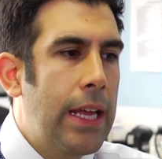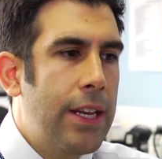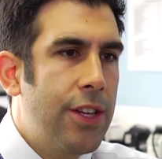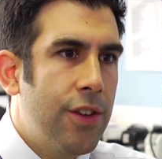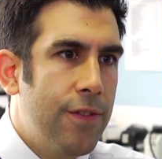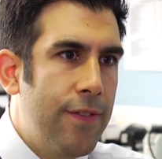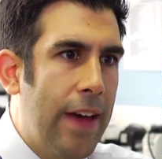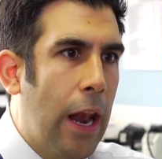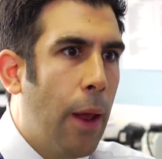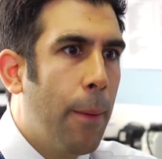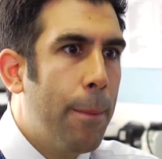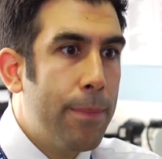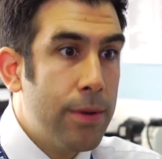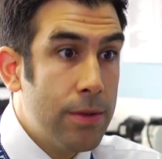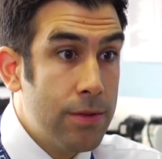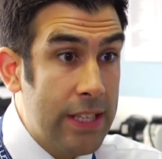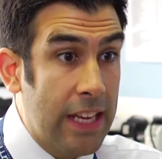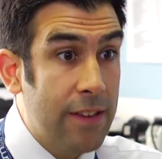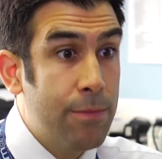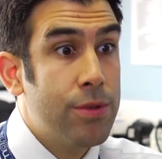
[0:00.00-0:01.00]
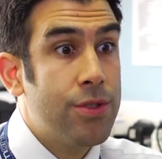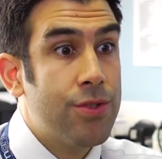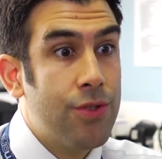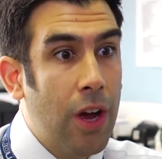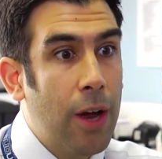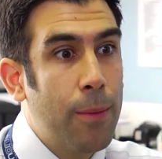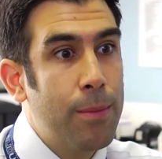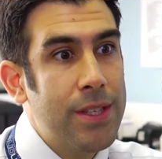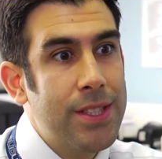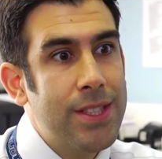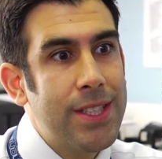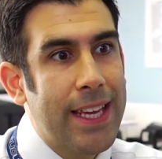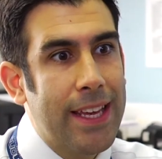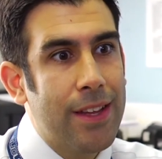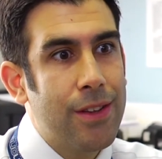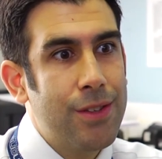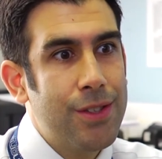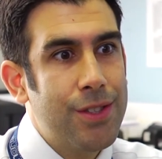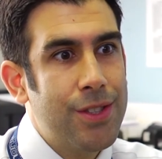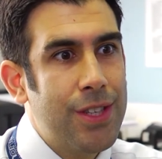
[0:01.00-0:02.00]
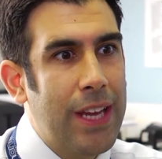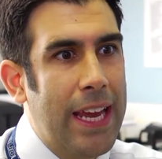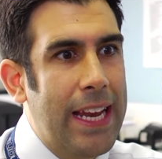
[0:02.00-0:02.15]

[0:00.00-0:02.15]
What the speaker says: develop safe prescribing skills